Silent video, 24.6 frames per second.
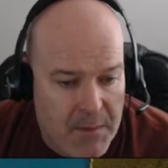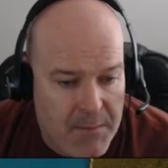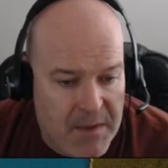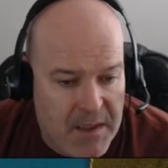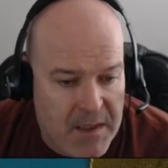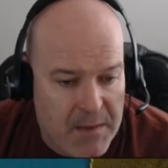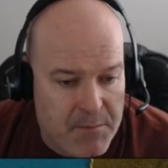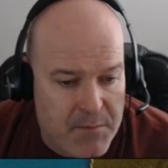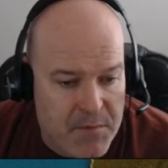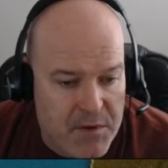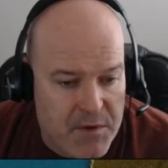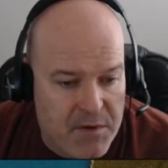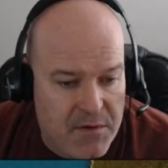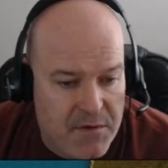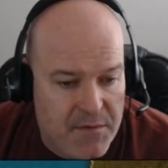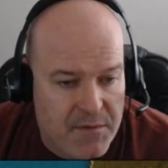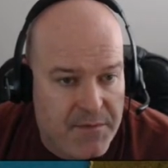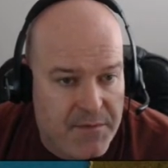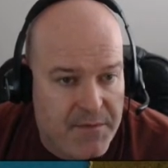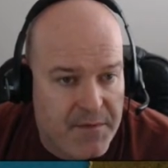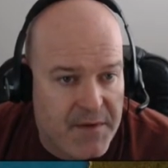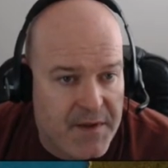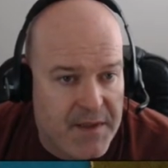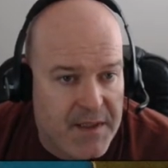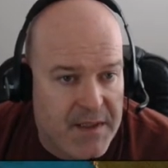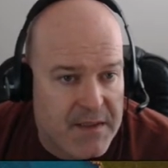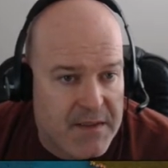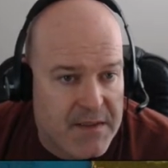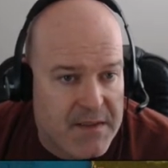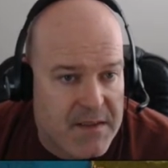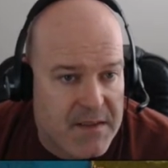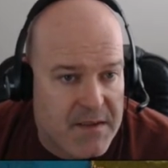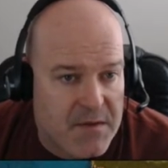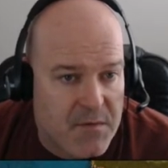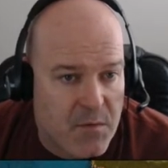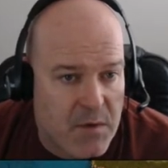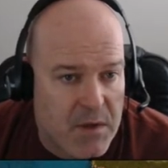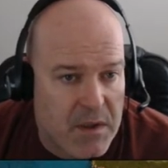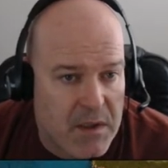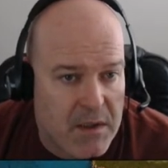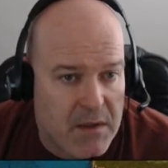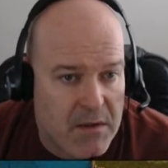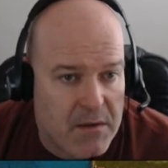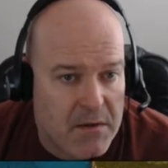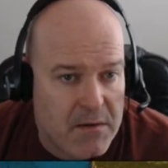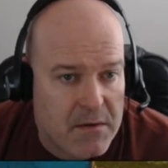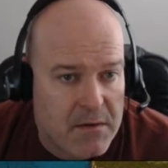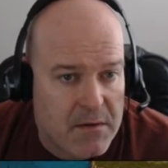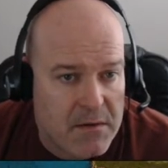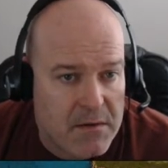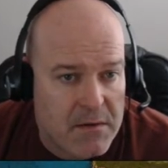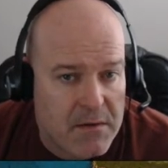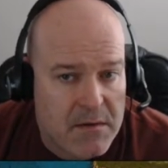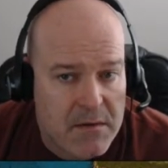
We got to move this as well.